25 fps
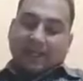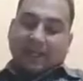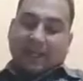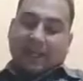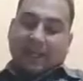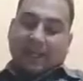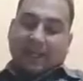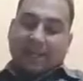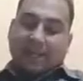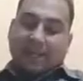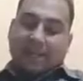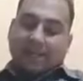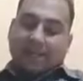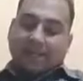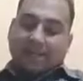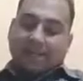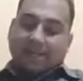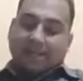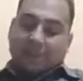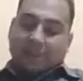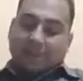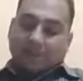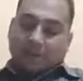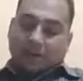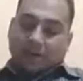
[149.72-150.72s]
Then he
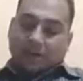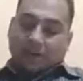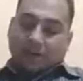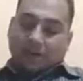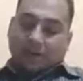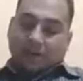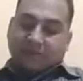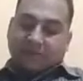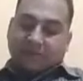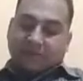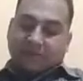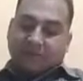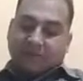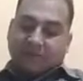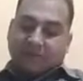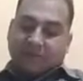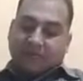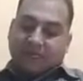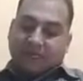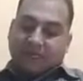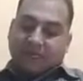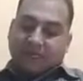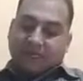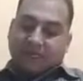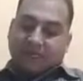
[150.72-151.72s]
wrapped her with the
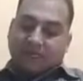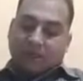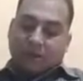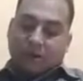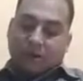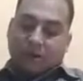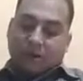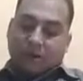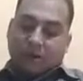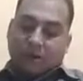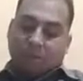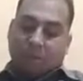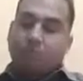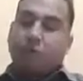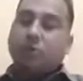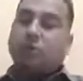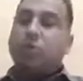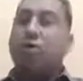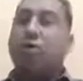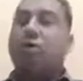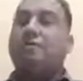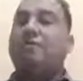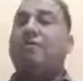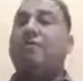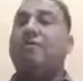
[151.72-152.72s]
gentleness
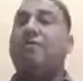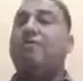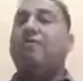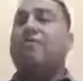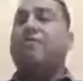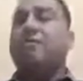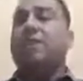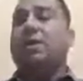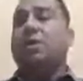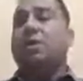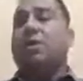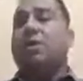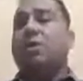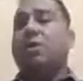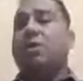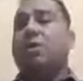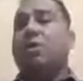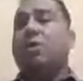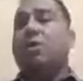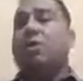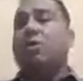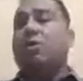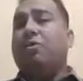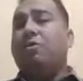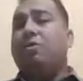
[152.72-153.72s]
almost of a woman.
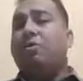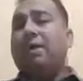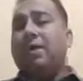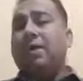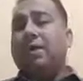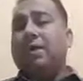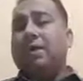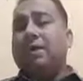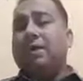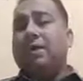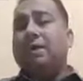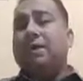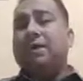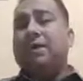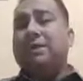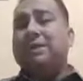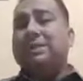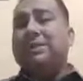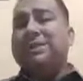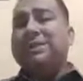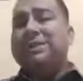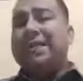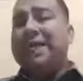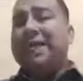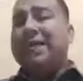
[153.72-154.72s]
Over here,
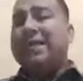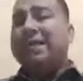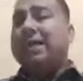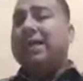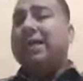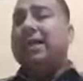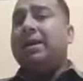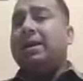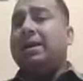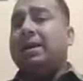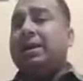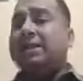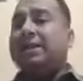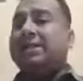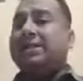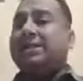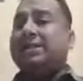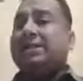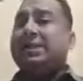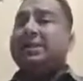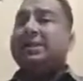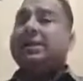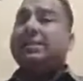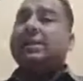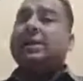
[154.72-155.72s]

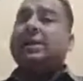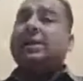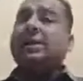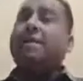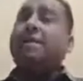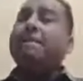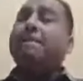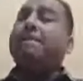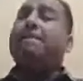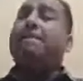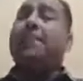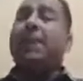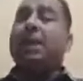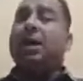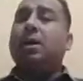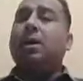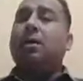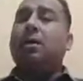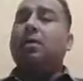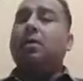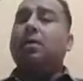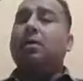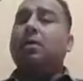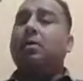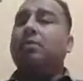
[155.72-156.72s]
gentleness is
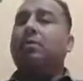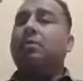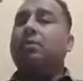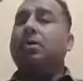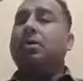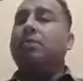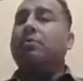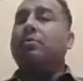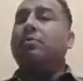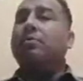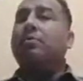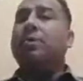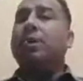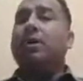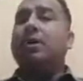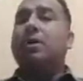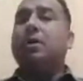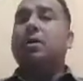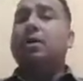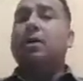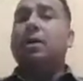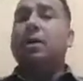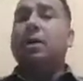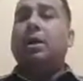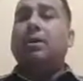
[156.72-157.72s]
compared with a
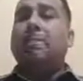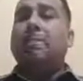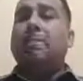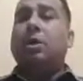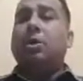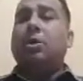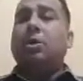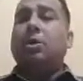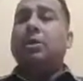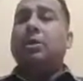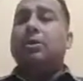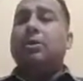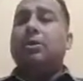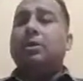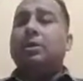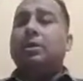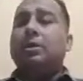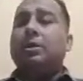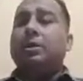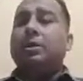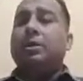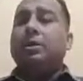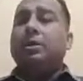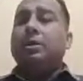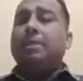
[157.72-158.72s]
woman because
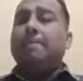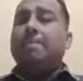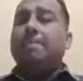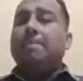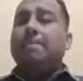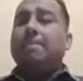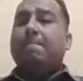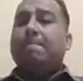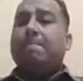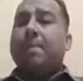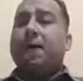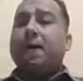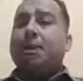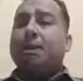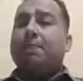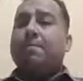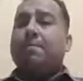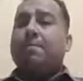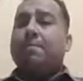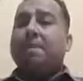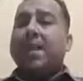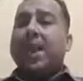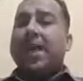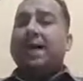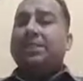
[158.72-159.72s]

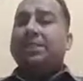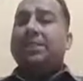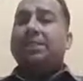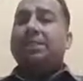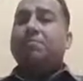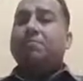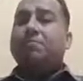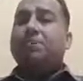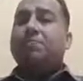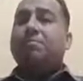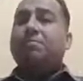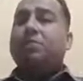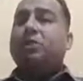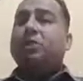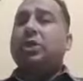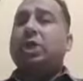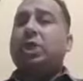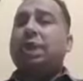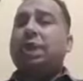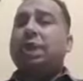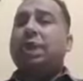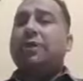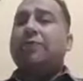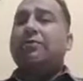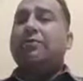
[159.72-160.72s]
maximum
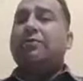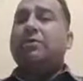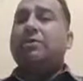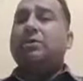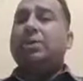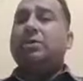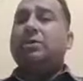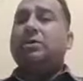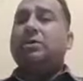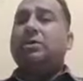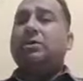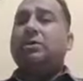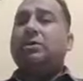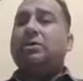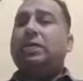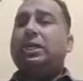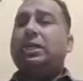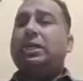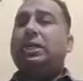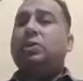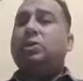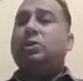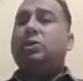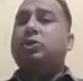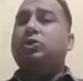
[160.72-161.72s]
time we
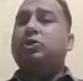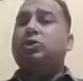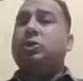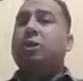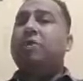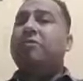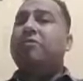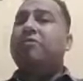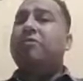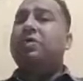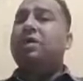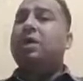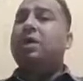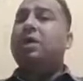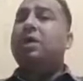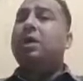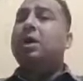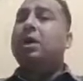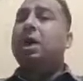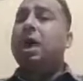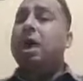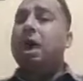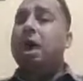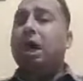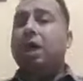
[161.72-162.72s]
see
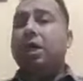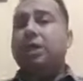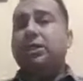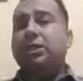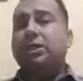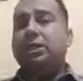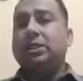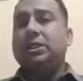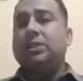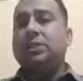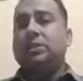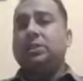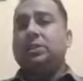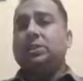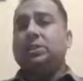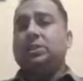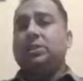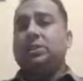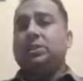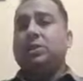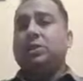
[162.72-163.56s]
soft-hearted